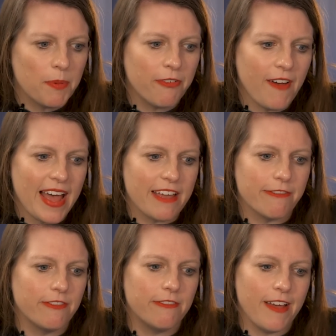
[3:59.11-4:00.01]
Number 5.
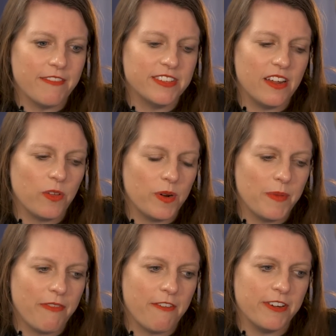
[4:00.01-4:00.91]
5 is another one of
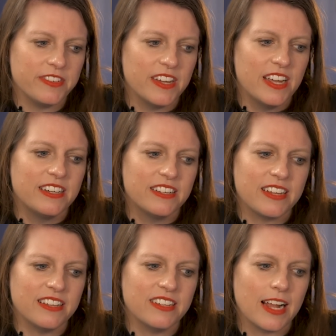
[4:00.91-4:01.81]
my favorites.
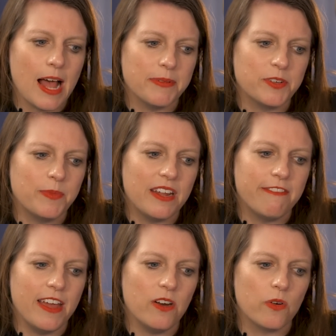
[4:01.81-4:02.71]
Discuss an accomplishment,
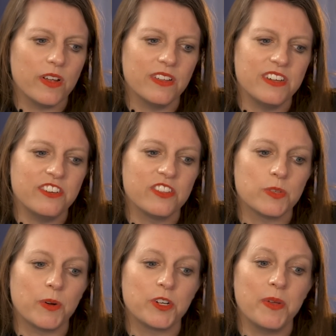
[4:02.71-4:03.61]
event, or realization that sparked a